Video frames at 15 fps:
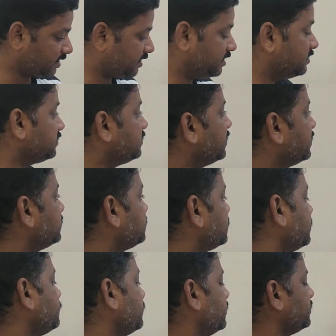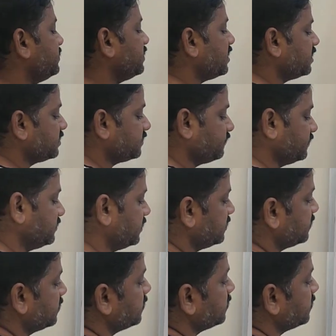and try to get the answer for that.